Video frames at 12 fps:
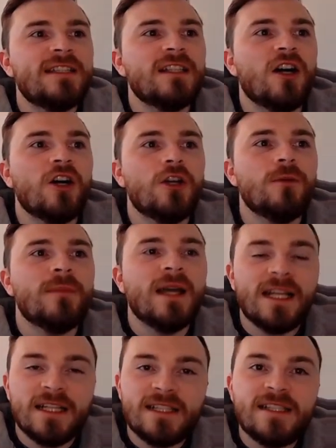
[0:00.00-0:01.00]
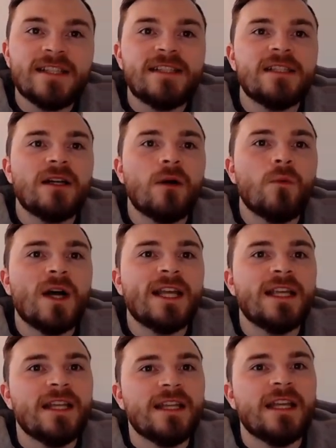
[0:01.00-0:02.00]
at home and then City
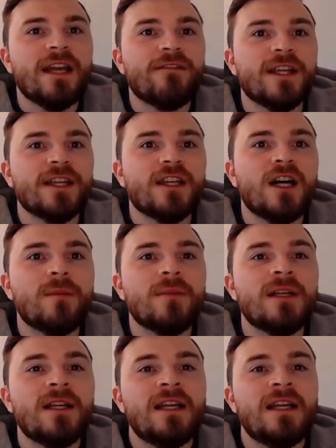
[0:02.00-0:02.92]
away in the FA Cup.